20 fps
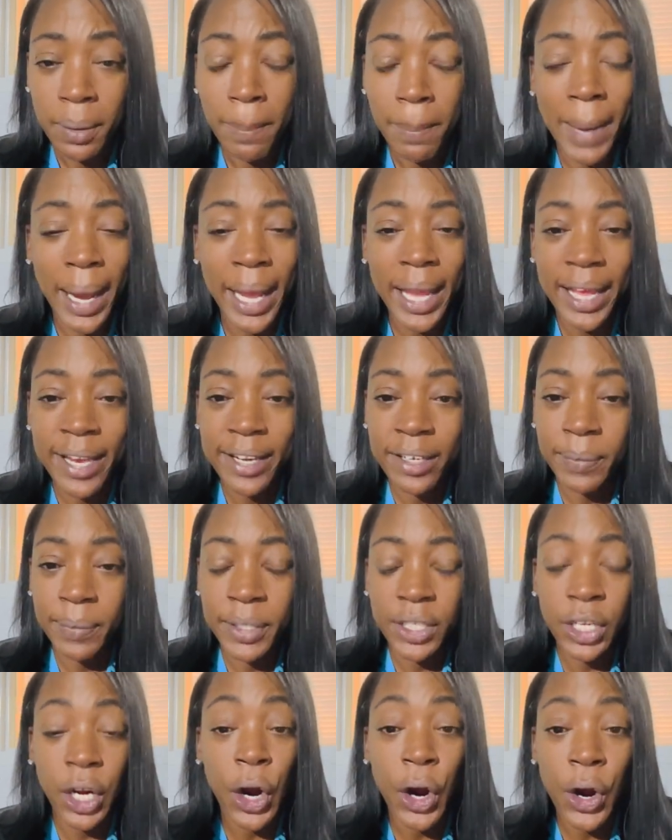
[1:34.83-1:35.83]
My hands
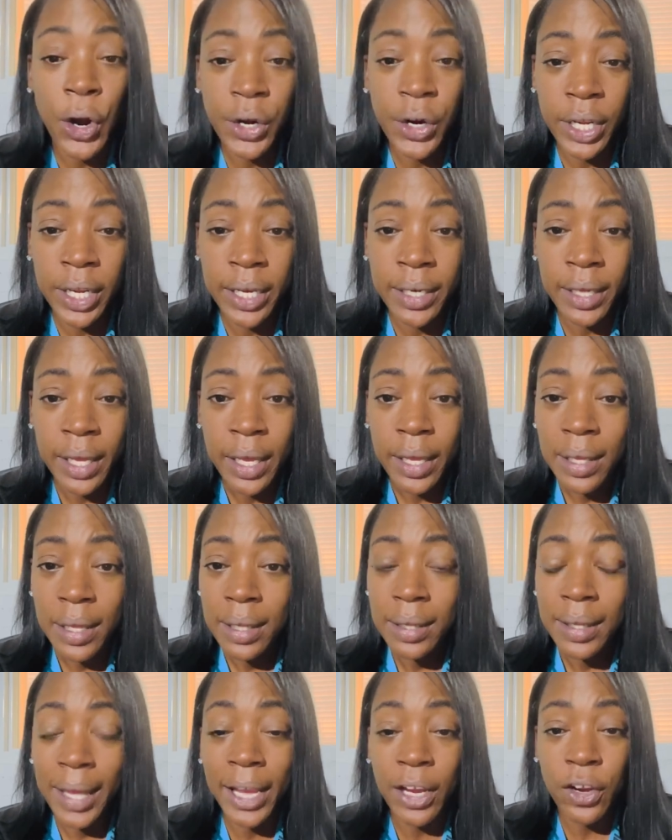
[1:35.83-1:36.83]
was hurting
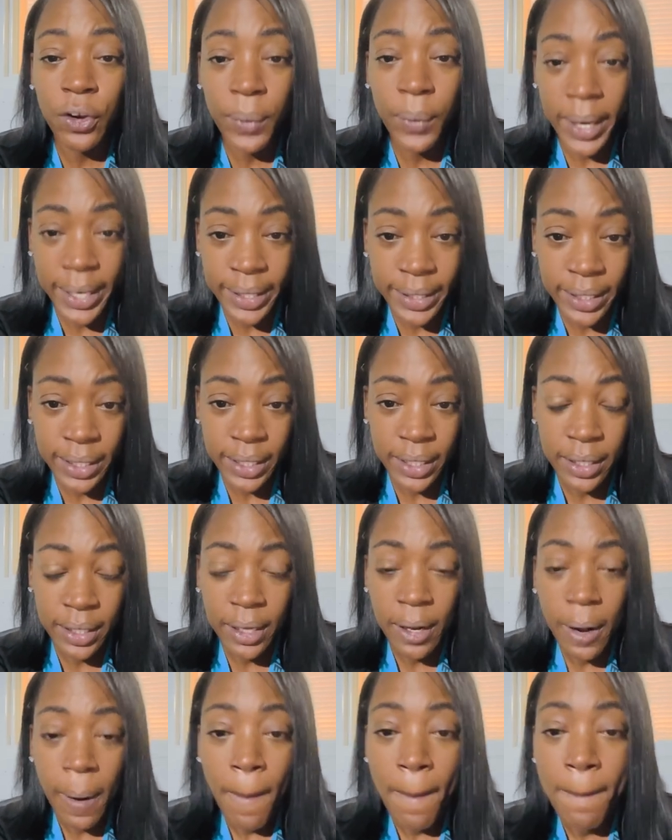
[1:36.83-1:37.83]
like crazy,
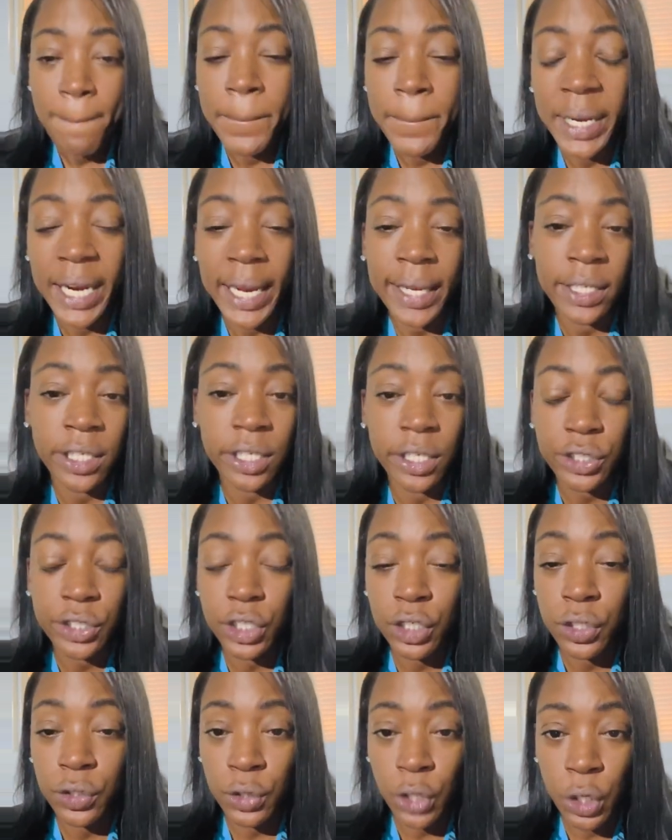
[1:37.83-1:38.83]
but I still
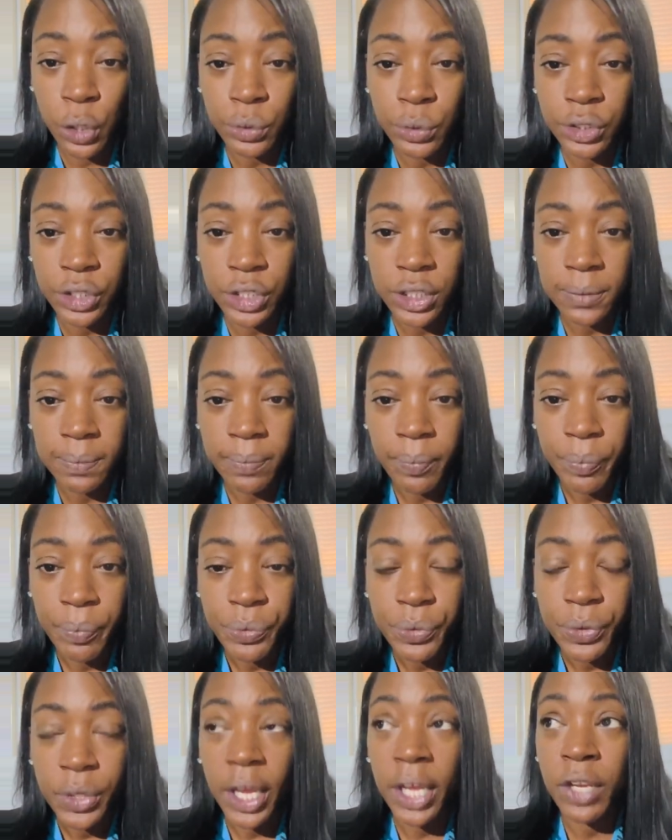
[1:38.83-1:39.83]
took notes.
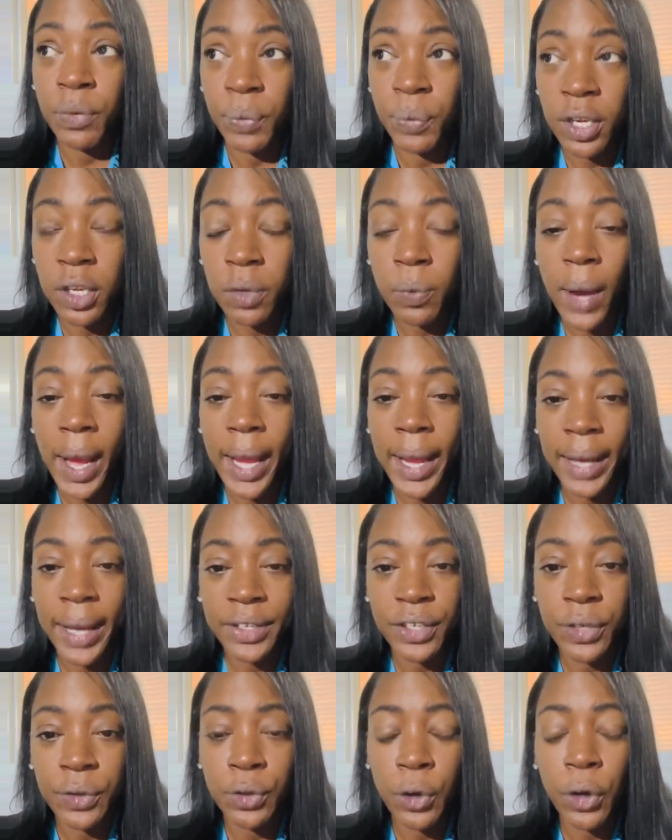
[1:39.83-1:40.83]
And the reason why I
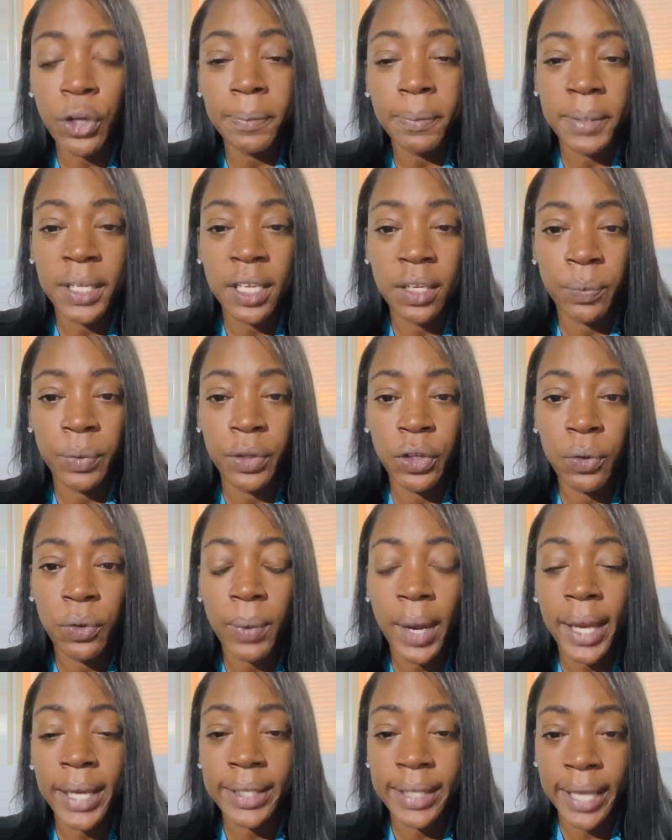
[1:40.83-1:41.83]
took notes, because when you
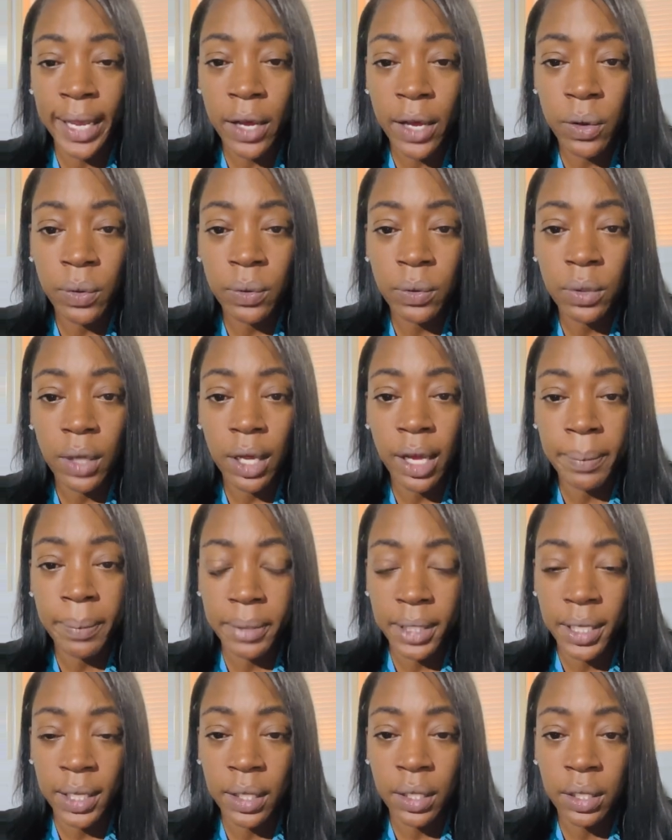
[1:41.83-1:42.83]
write down
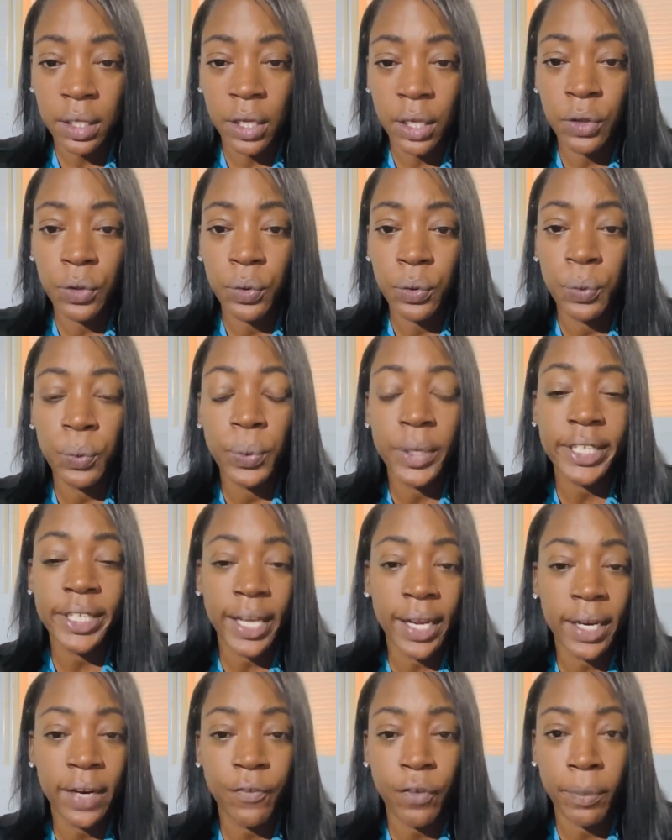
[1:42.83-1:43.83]
things, you
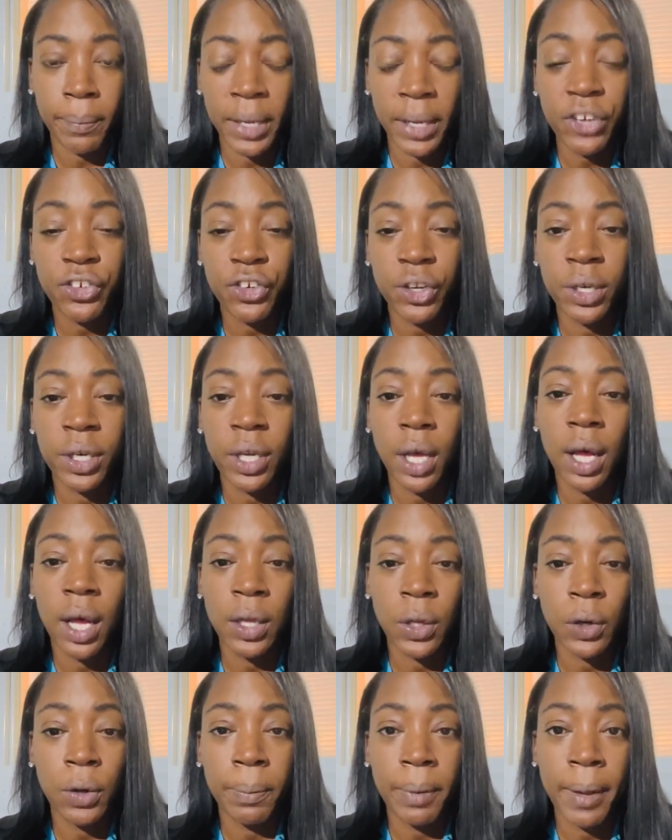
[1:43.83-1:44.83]
retain information a
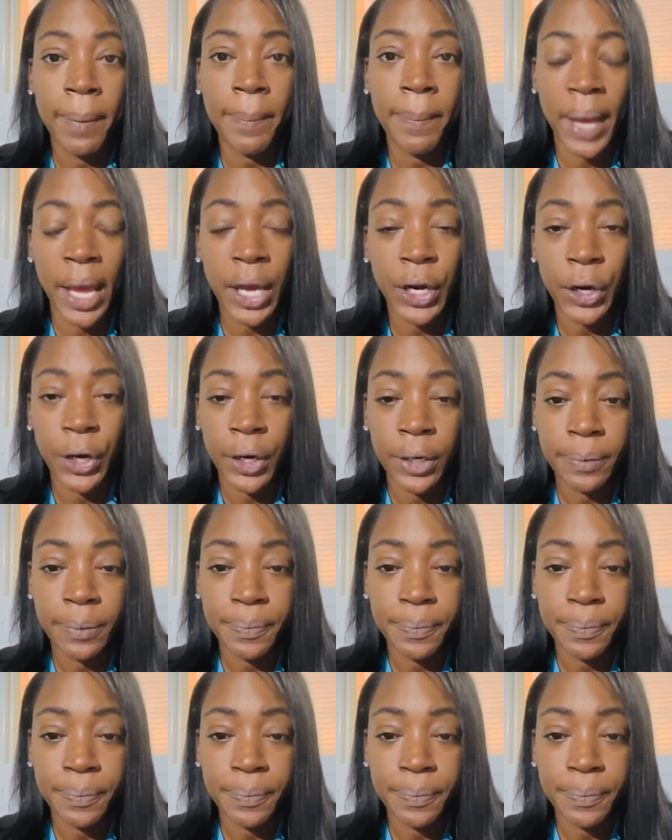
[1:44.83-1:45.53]
little bit better.